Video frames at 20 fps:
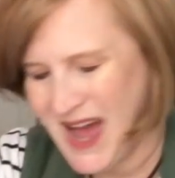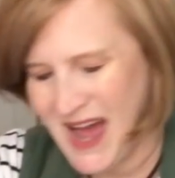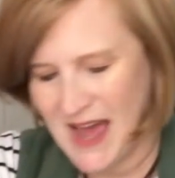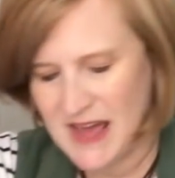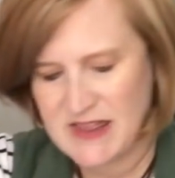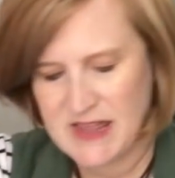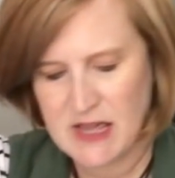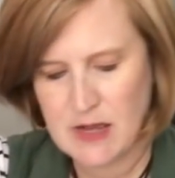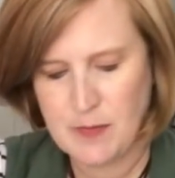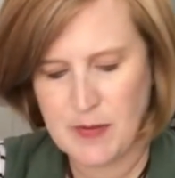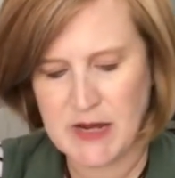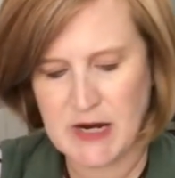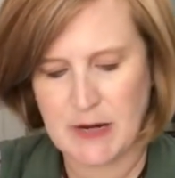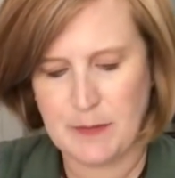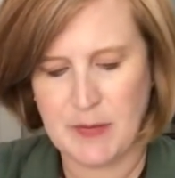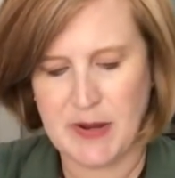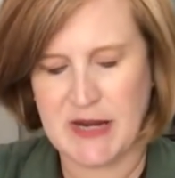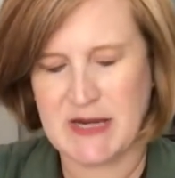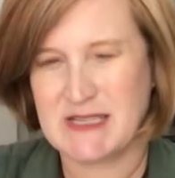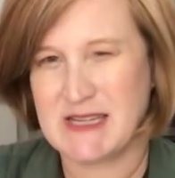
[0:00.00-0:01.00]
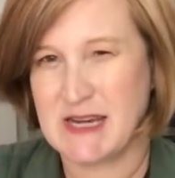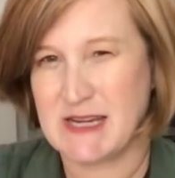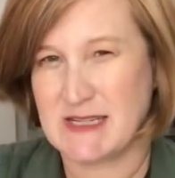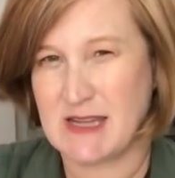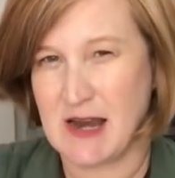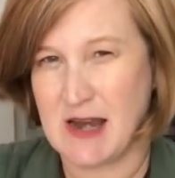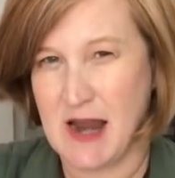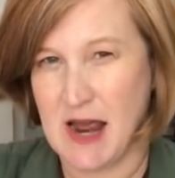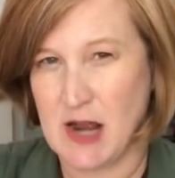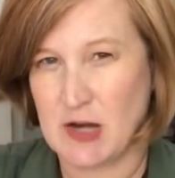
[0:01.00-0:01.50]
I think Pixi
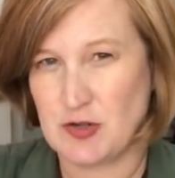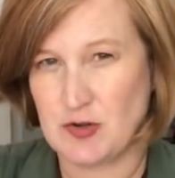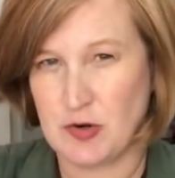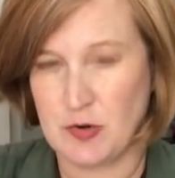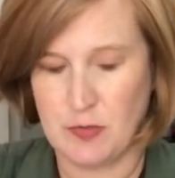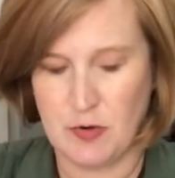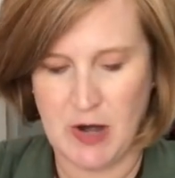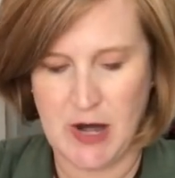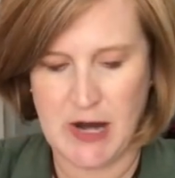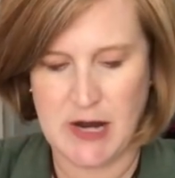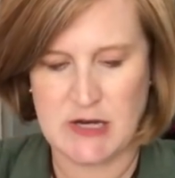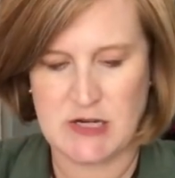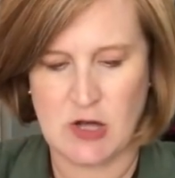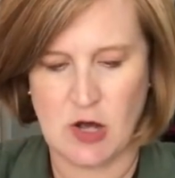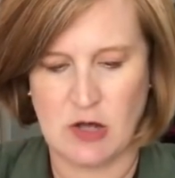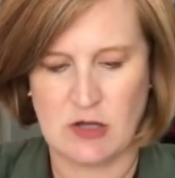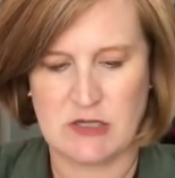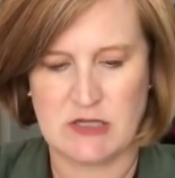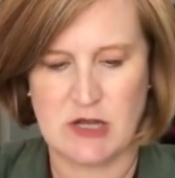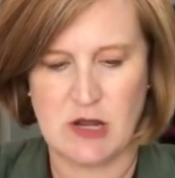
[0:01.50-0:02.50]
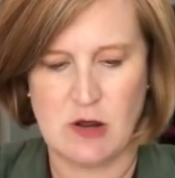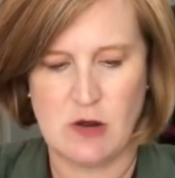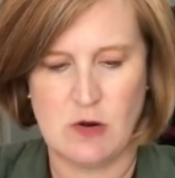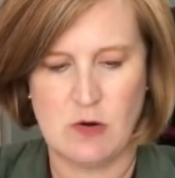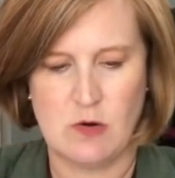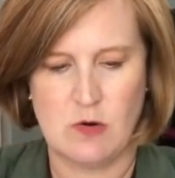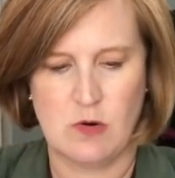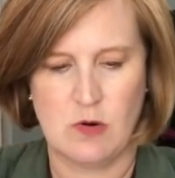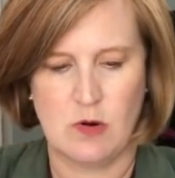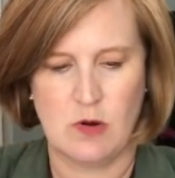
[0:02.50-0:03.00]
is a natural brand
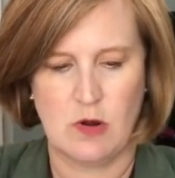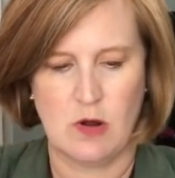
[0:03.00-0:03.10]
also.